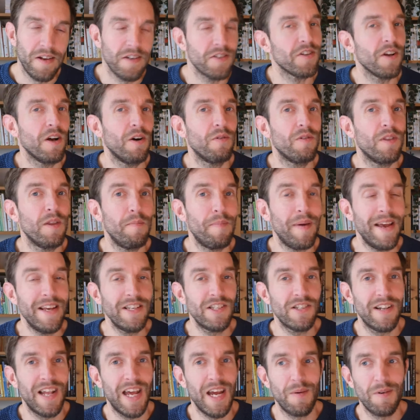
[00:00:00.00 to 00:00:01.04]
So the
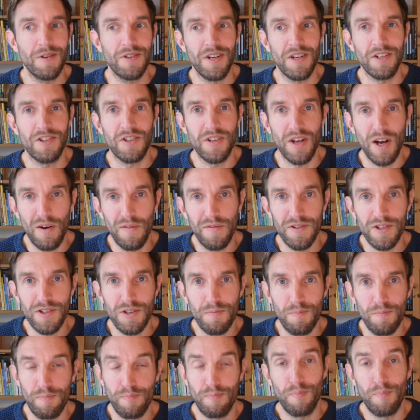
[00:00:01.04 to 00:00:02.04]
base language itself is